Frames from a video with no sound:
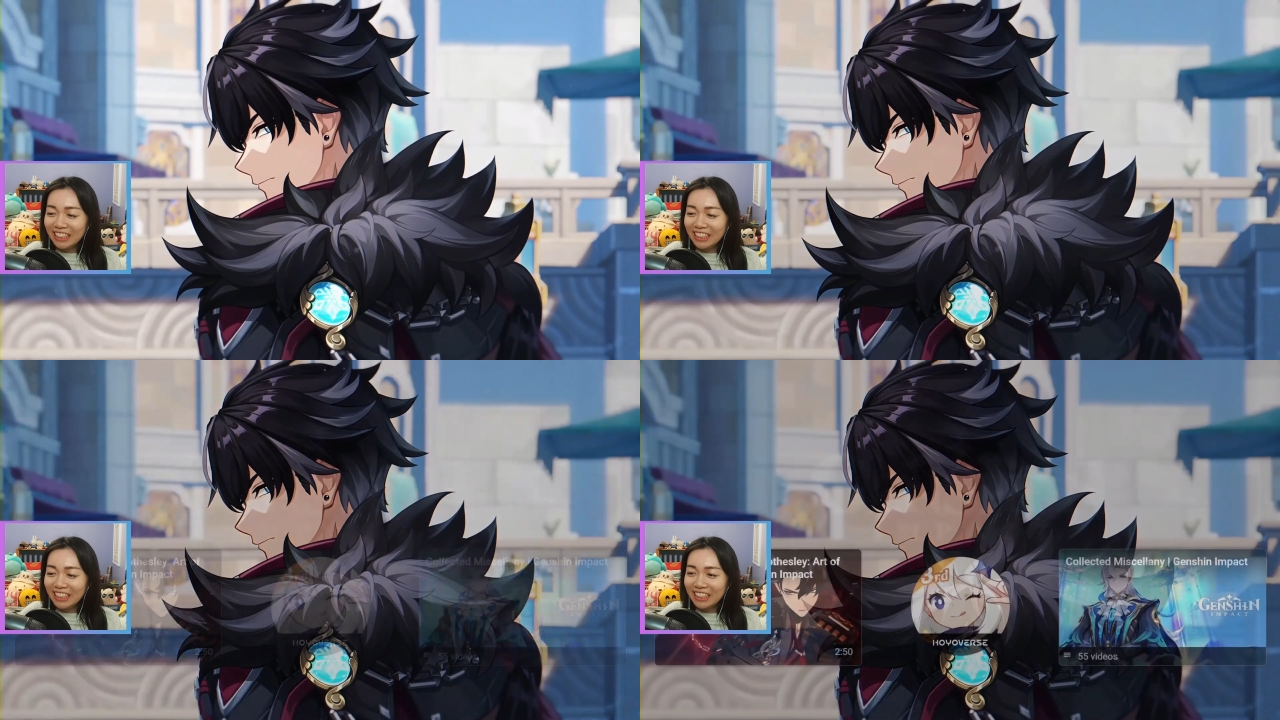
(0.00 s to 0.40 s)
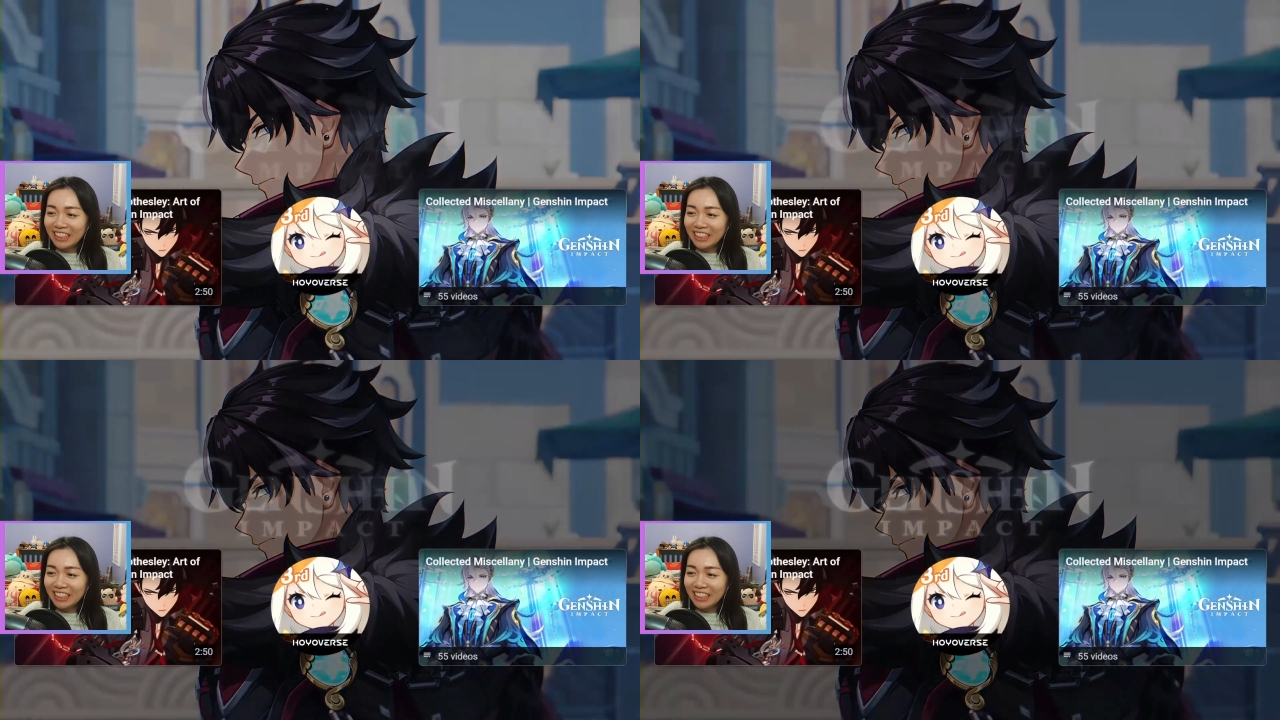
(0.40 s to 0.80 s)

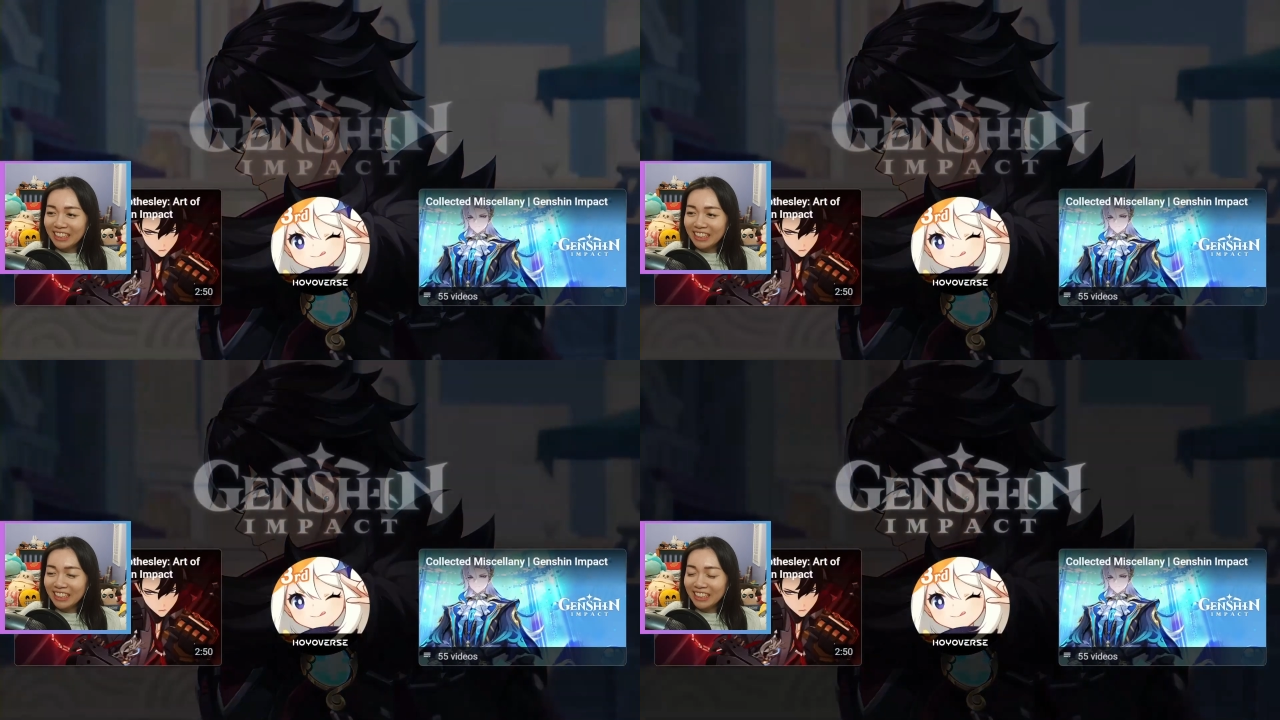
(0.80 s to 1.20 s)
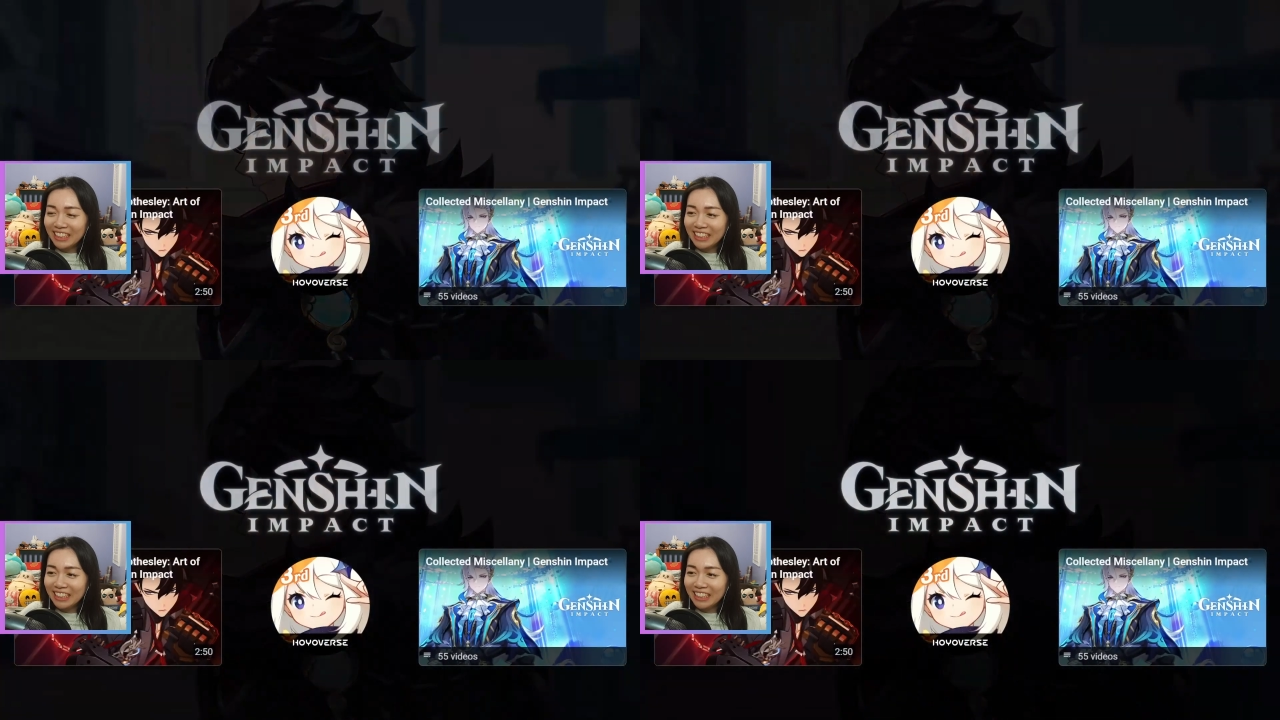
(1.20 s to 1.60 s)

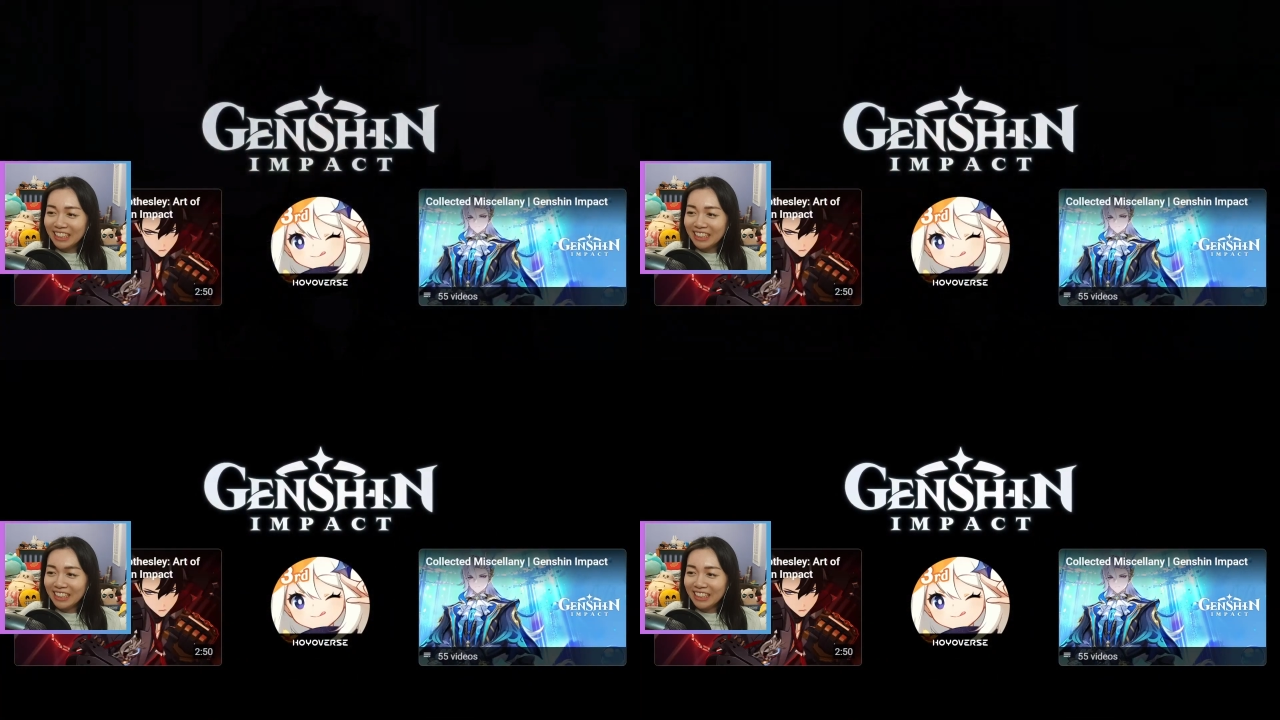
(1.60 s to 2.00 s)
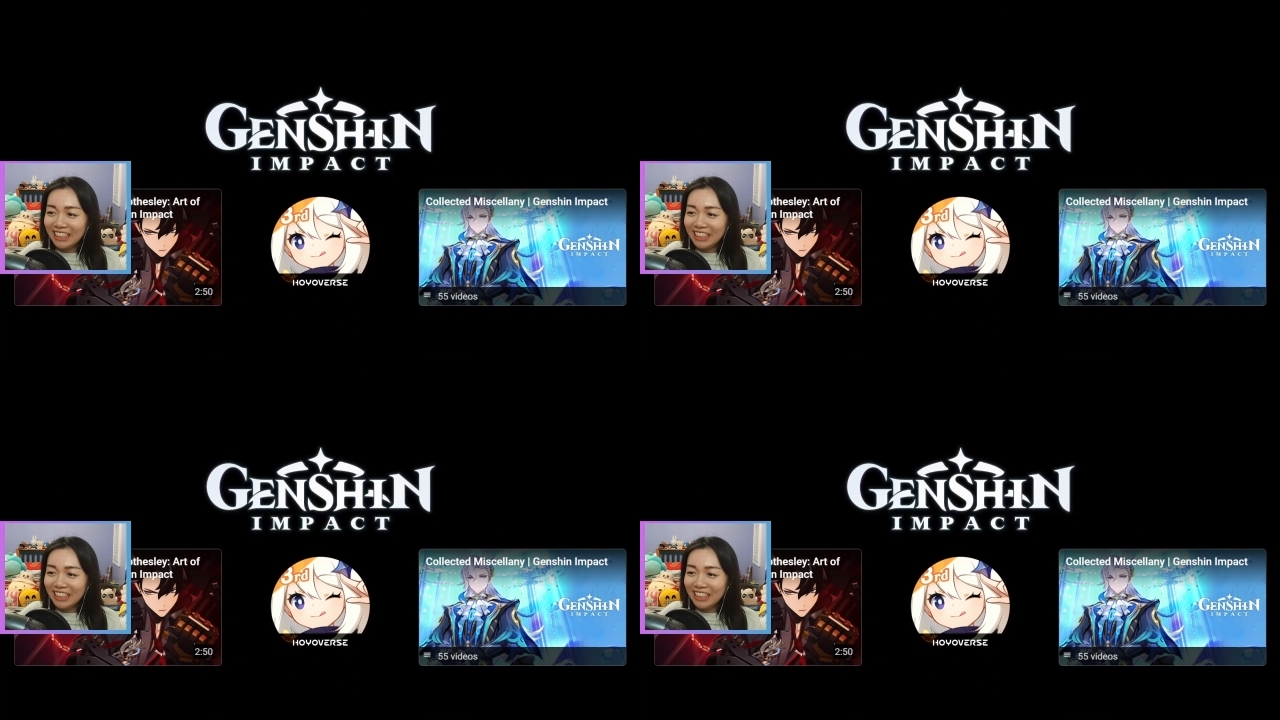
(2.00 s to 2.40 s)

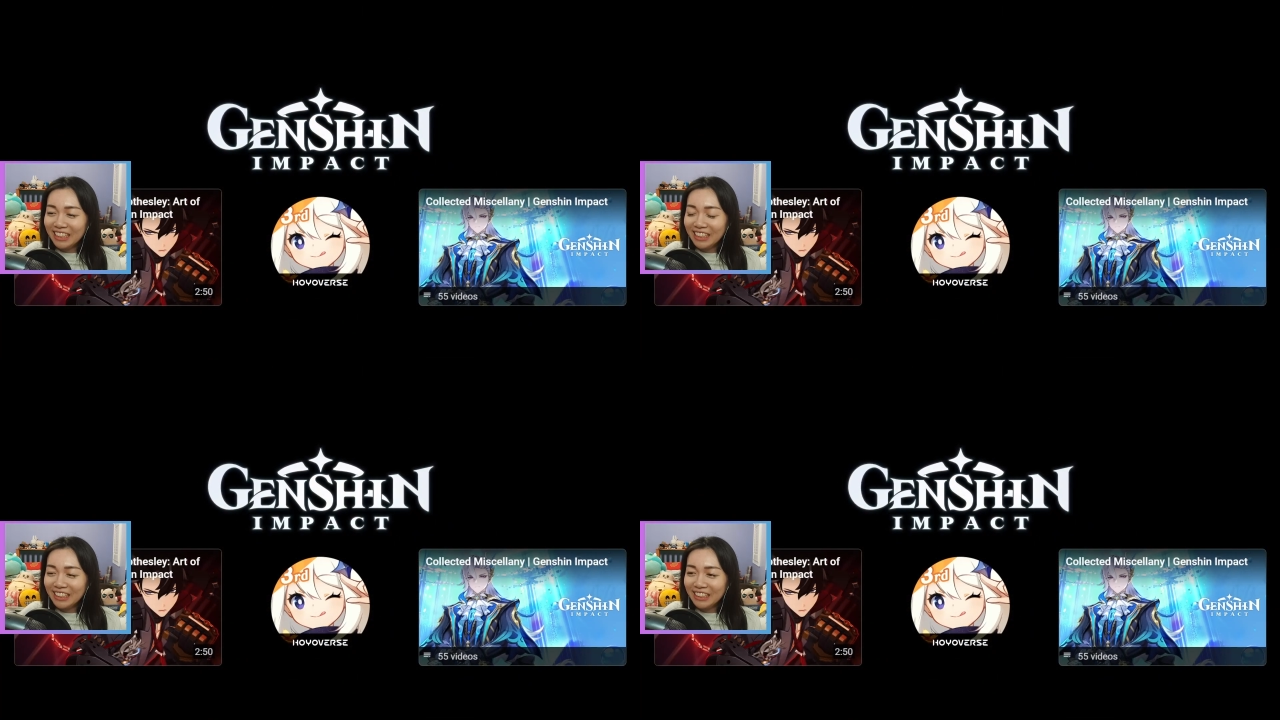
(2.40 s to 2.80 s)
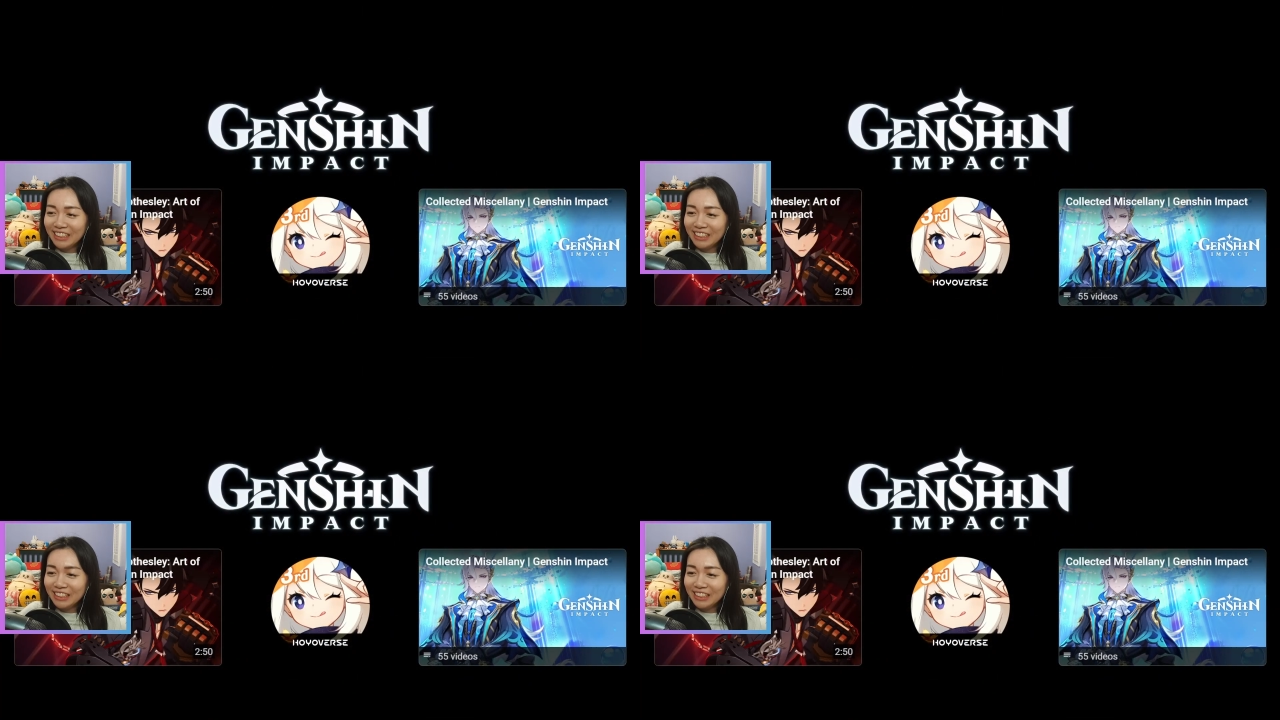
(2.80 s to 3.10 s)
(silence)